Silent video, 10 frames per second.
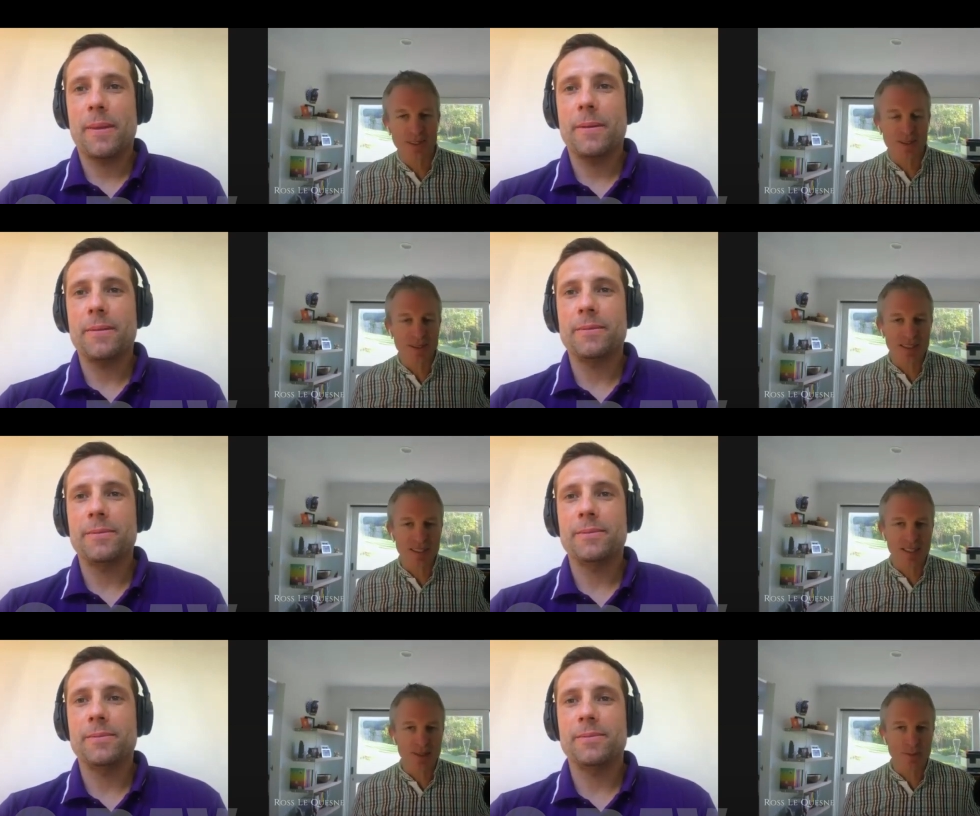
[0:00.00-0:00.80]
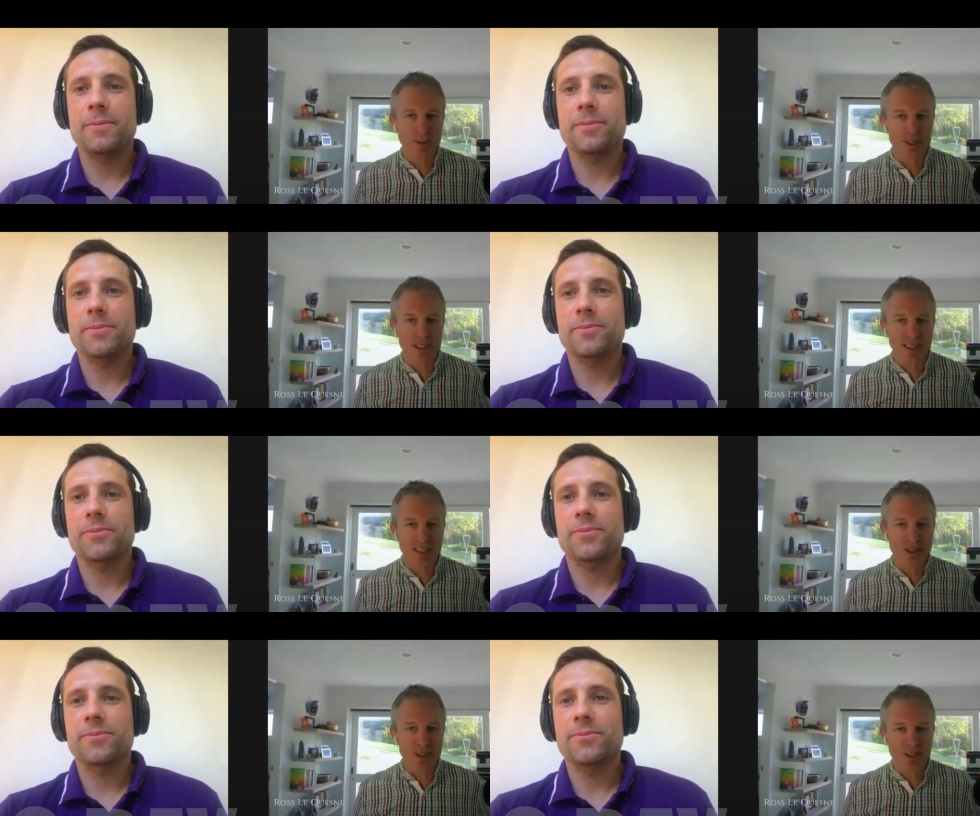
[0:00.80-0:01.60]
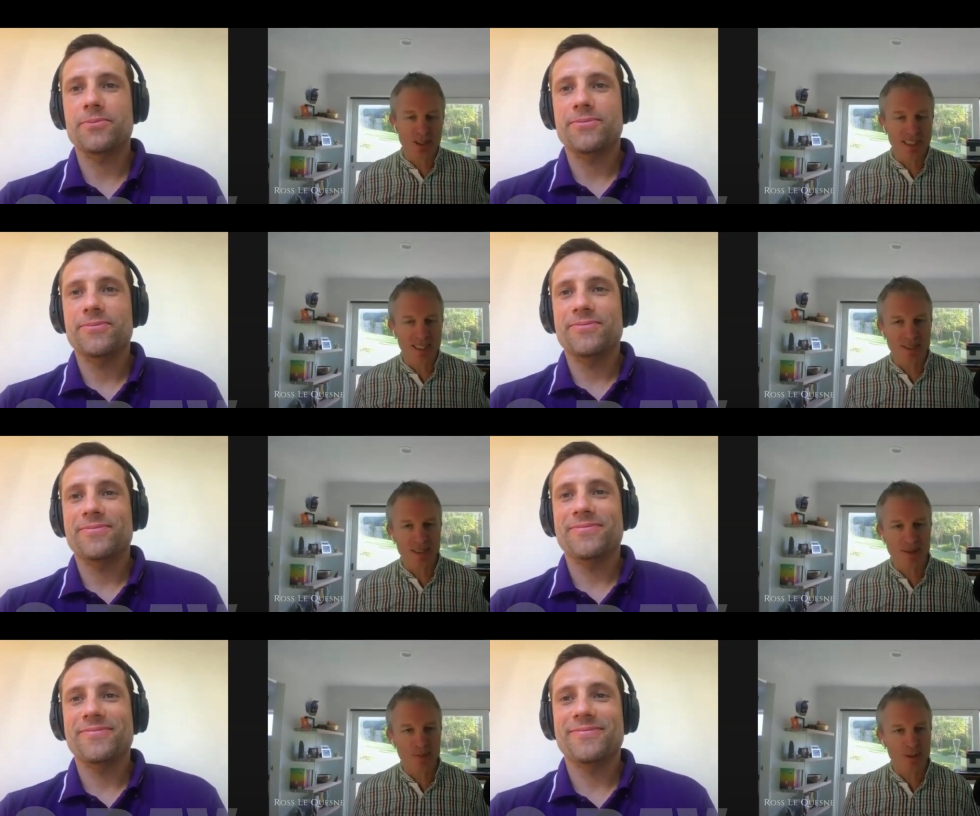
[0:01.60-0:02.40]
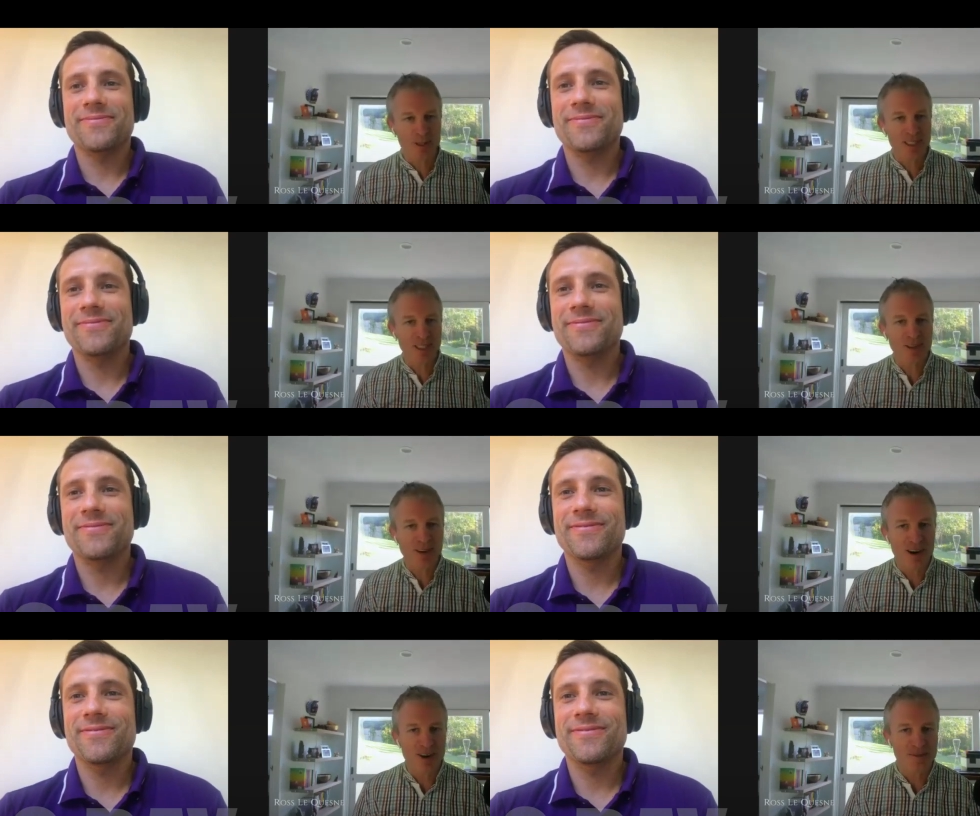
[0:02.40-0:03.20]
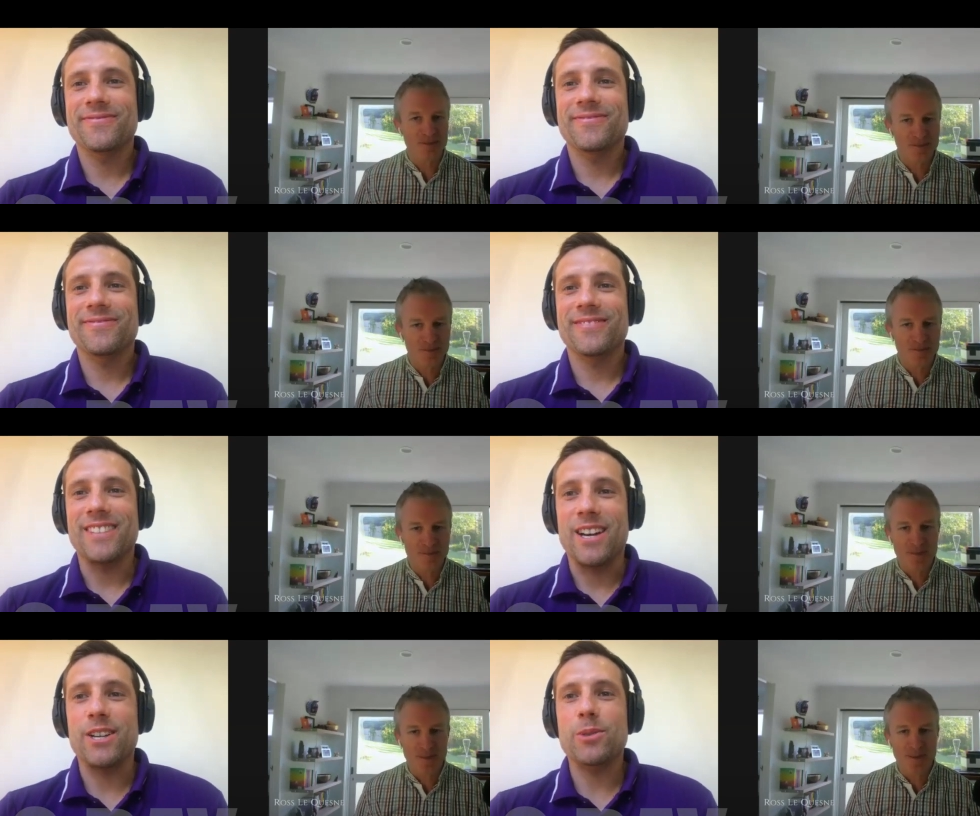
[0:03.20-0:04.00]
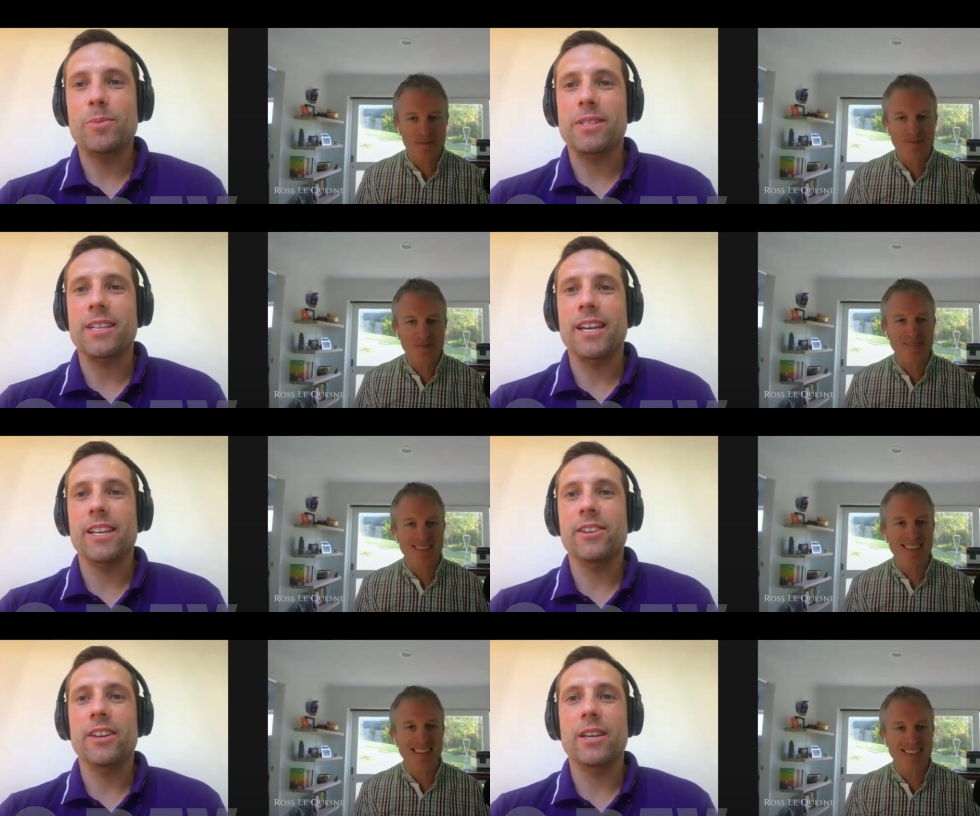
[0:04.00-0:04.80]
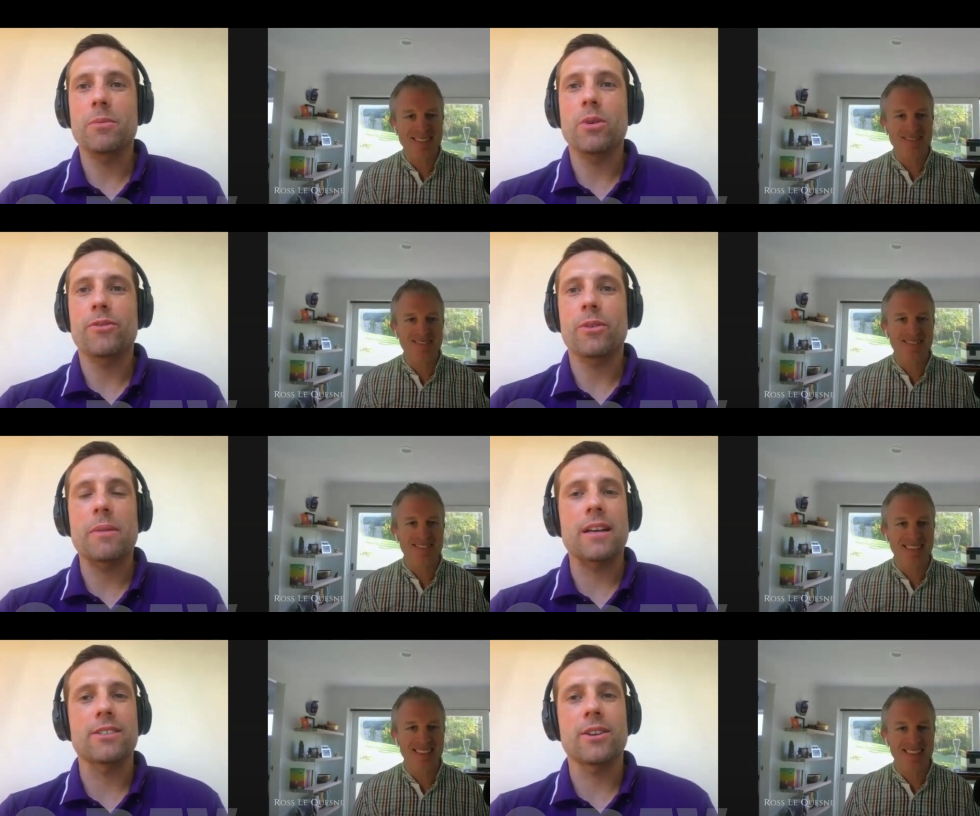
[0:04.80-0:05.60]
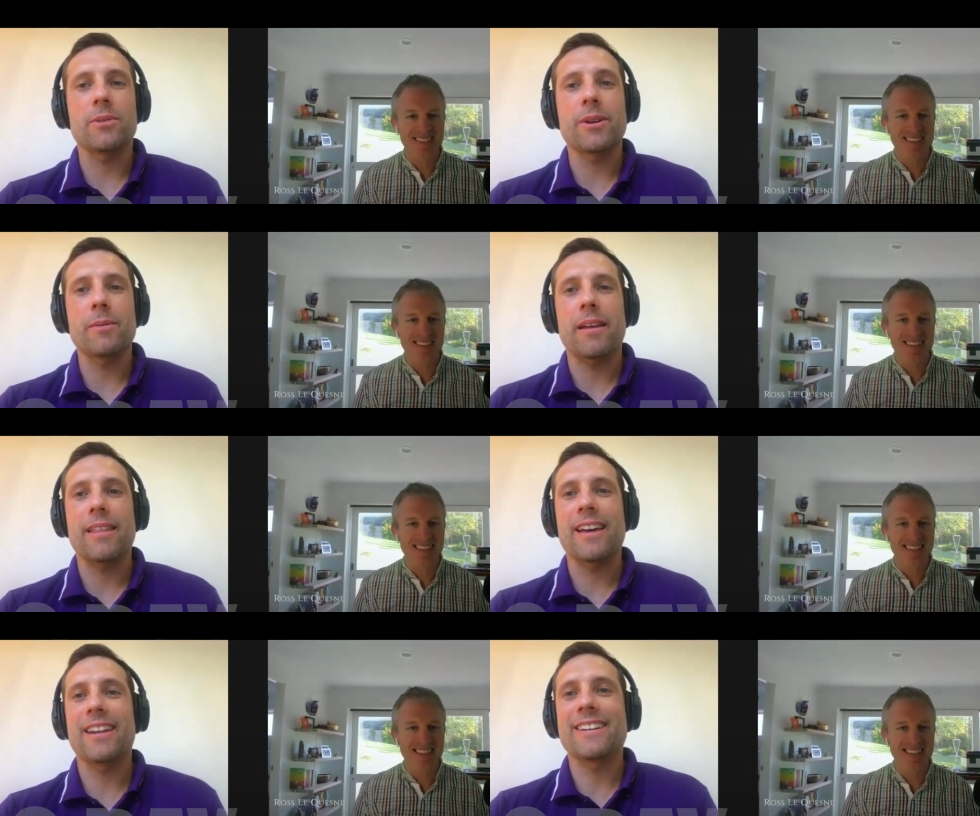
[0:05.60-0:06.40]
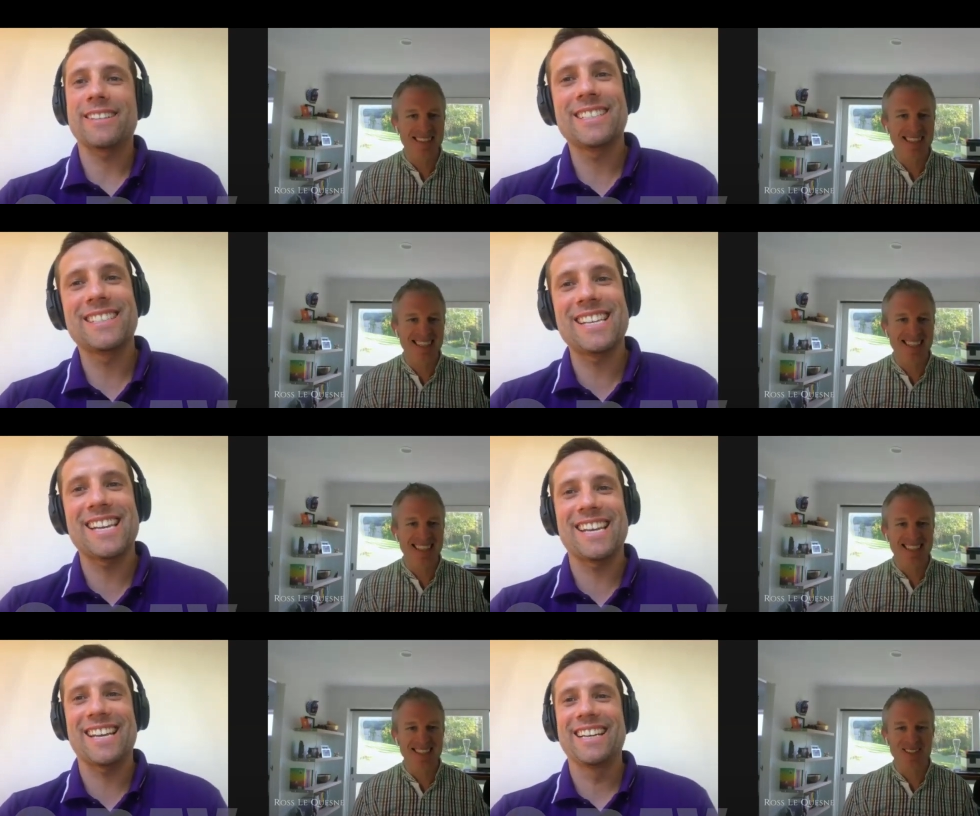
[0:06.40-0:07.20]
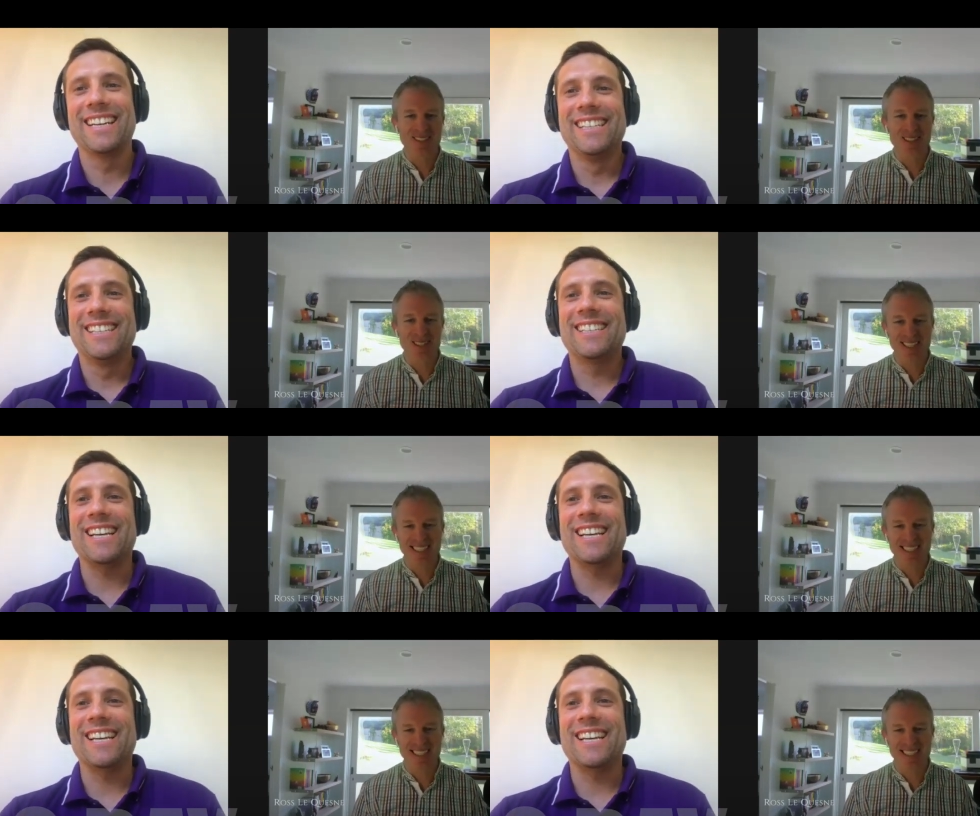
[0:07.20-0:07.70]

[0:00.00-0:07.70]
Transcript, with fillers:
Speaker 1: to watching the journey and, and watching you grow.
Speaker 2: hundred percent. You hear more from us. Don't worry about that. good, good.